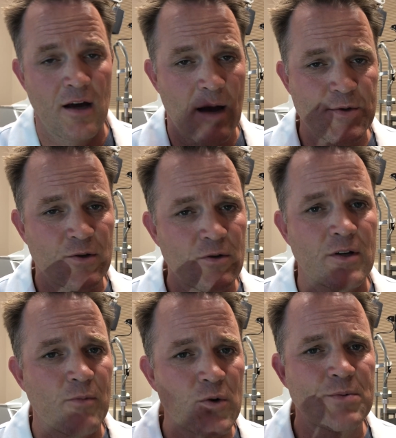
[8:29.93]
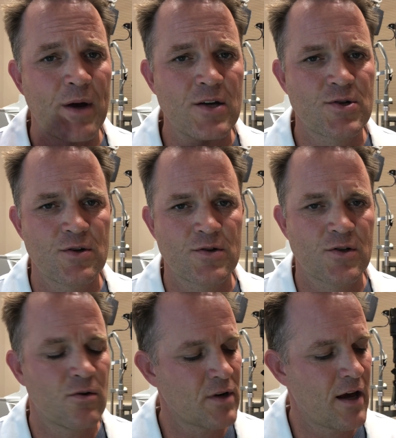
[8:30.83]
Absolutely. Most patients
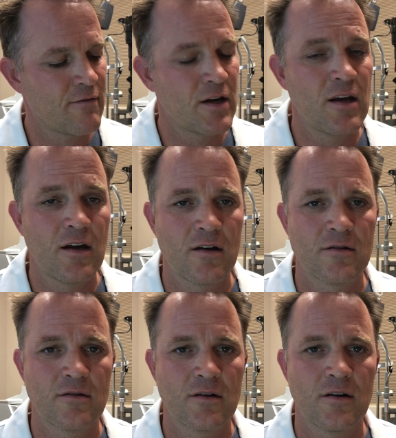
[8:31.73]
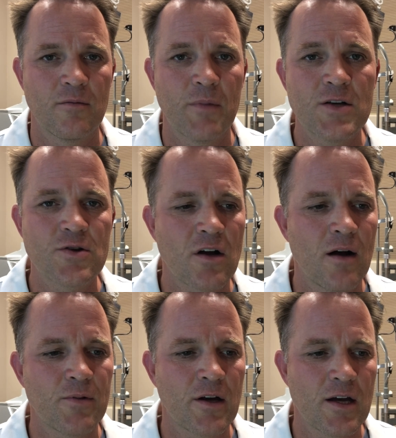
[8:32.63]
don't have any major
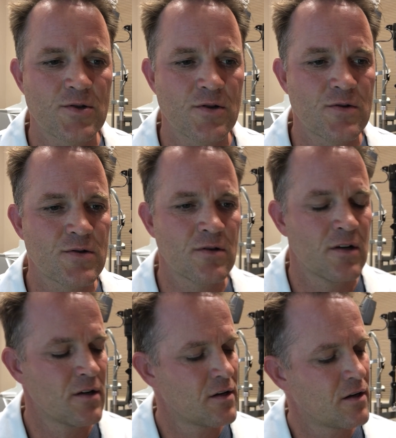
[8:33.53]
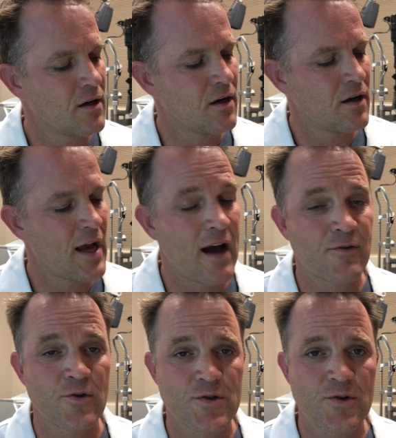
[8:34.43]
complications
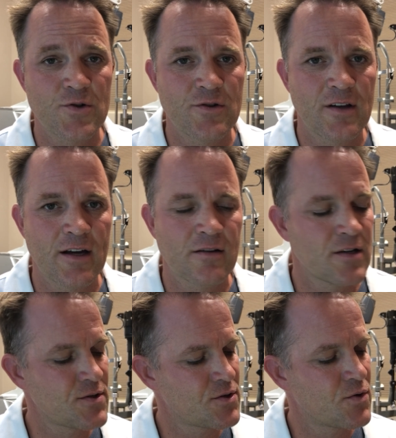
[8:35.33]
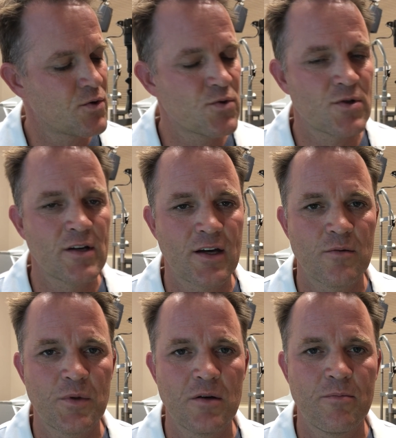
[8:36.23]
after a surgery like this. You usually
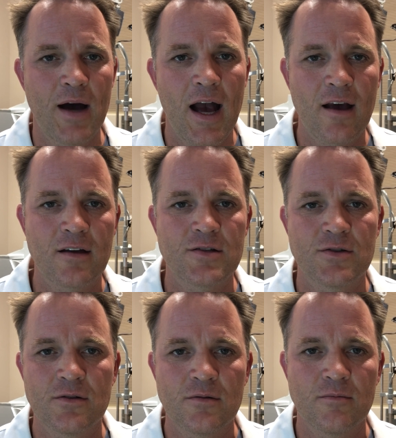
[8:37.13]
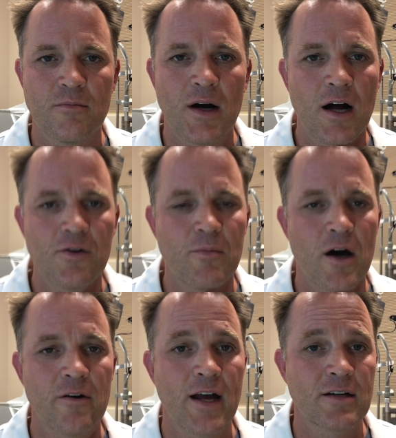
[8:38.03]
can be back to mild to
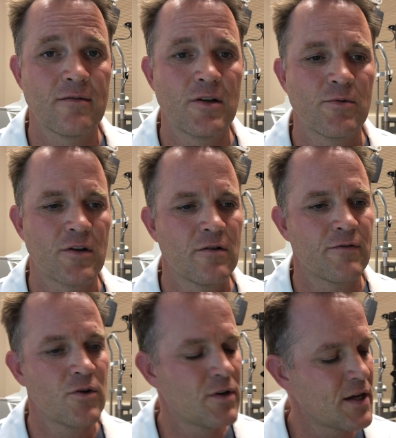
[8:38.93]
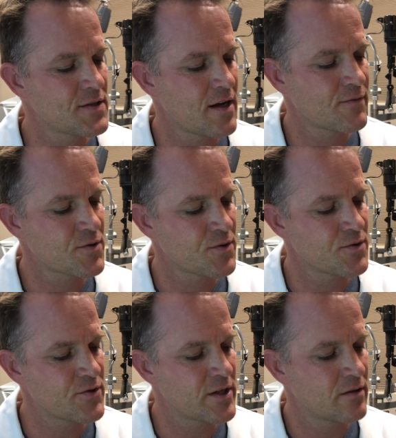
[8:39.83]
moderate activity within a few days after
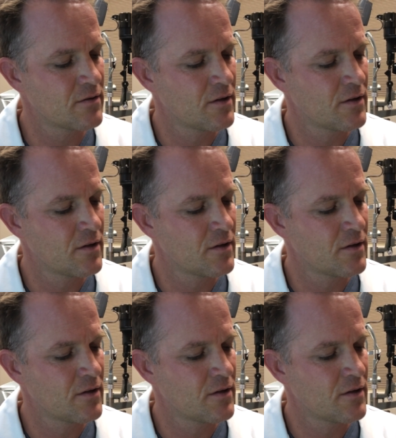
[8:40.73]
surgery.